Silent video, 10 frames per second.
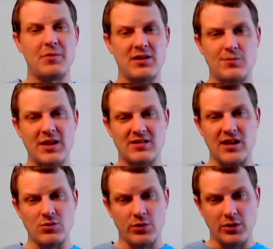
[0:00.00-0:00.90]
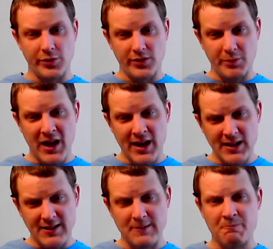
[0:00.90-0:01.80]
and his best days were clearly
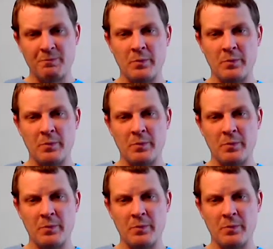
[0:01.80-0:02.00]
behind him.